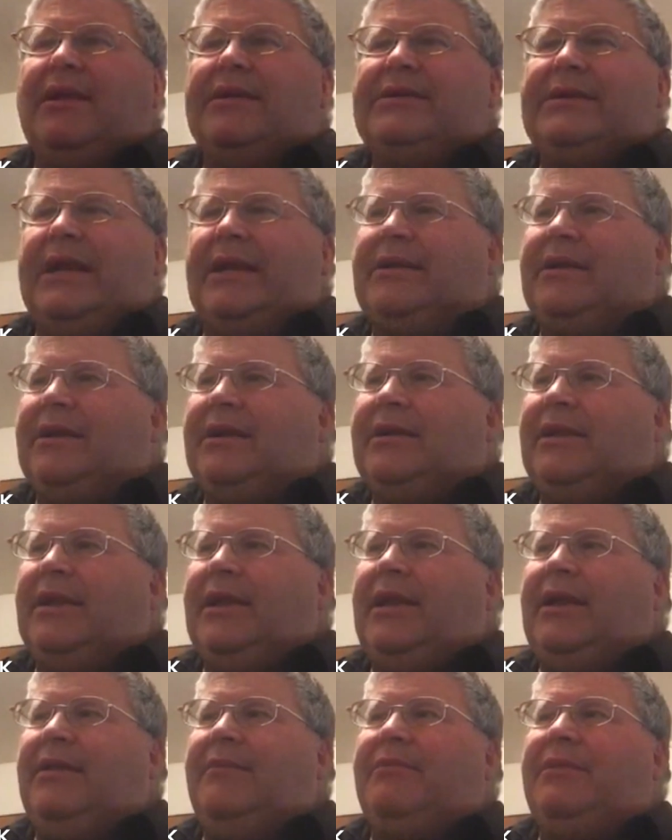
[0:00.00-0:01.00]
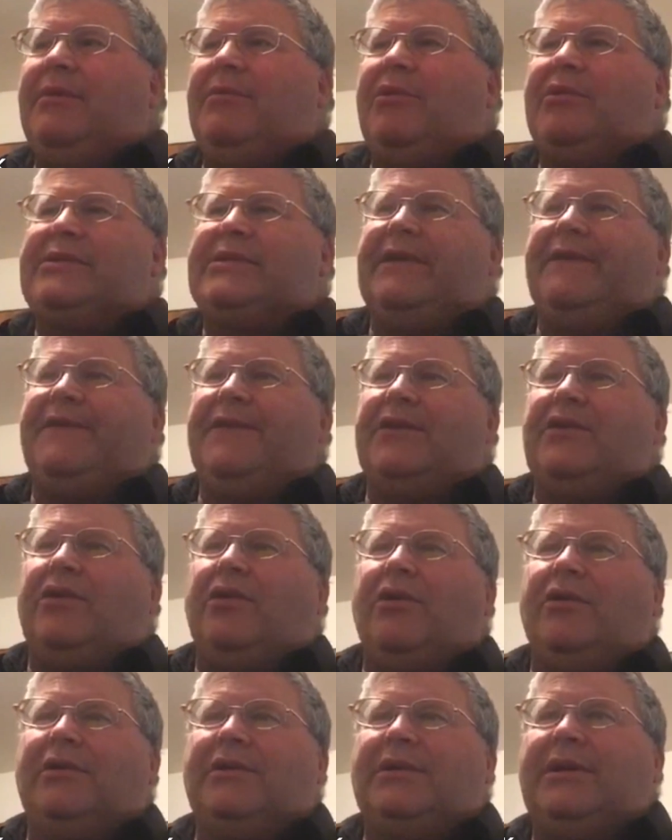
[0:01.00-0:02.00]
technically the most
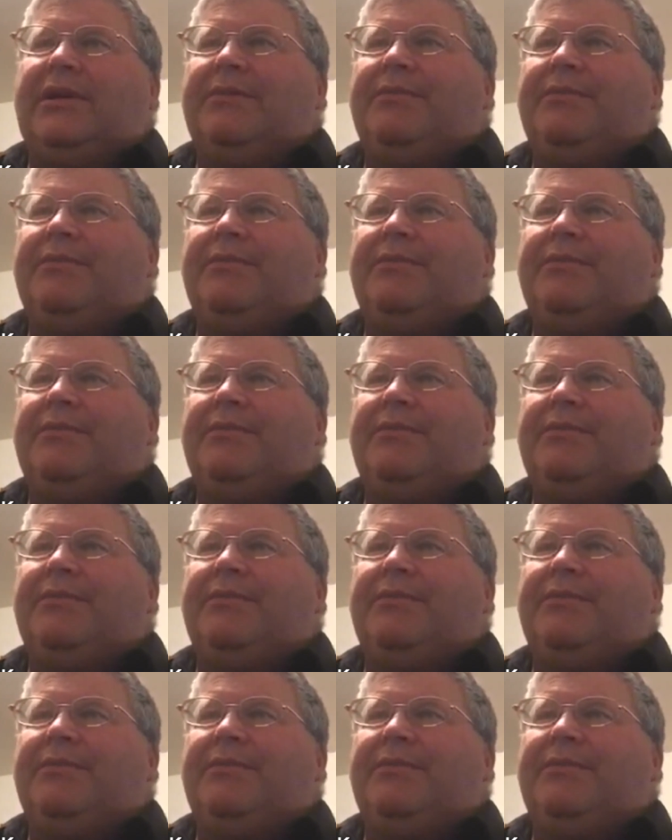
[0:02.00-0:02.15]
difficult